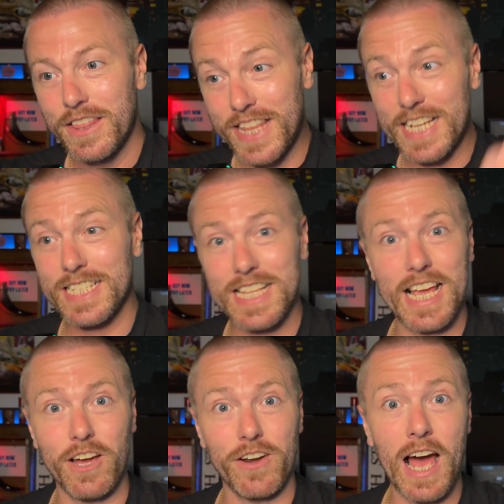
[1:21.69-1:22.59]
this
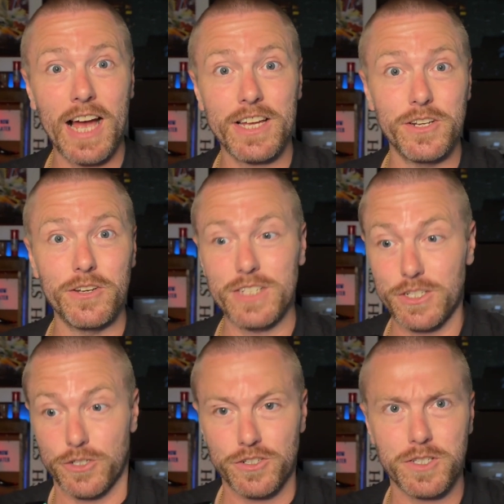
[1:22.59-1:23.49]
thing on Hacker News
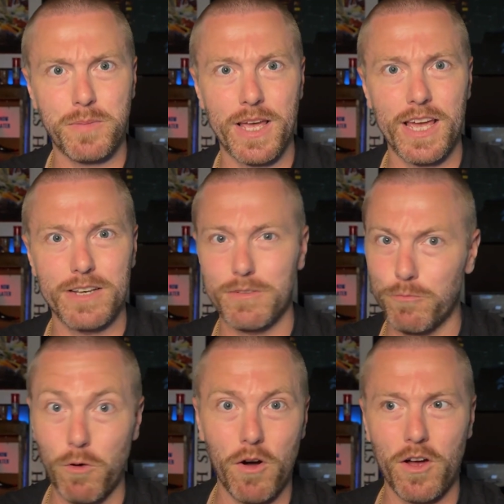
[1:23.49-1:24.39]
that's just appeared
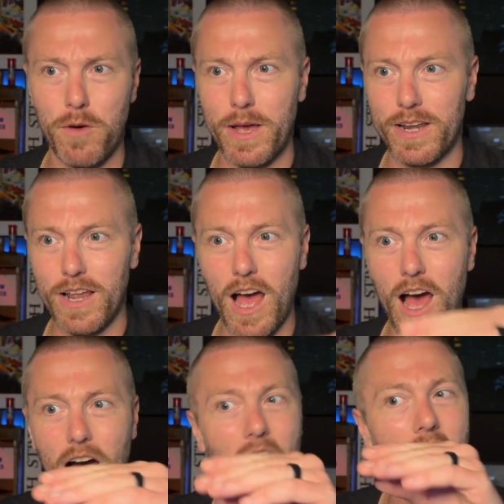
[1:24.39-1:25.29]
with one comment,
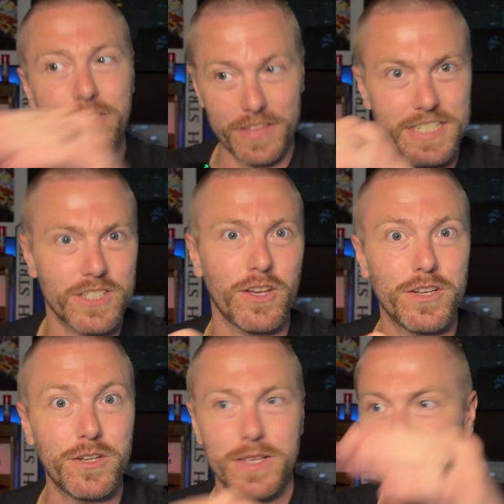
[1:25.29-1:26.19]
this is going
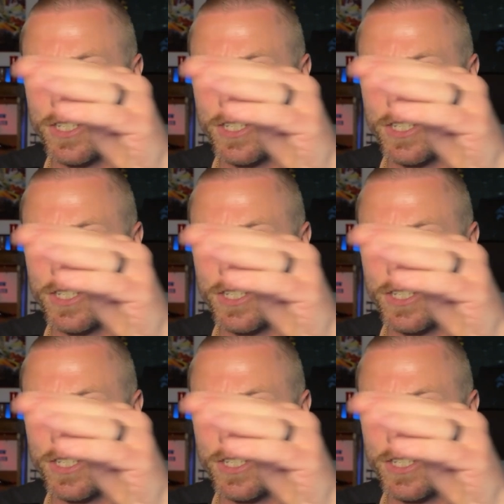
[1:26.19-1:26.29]
to do it.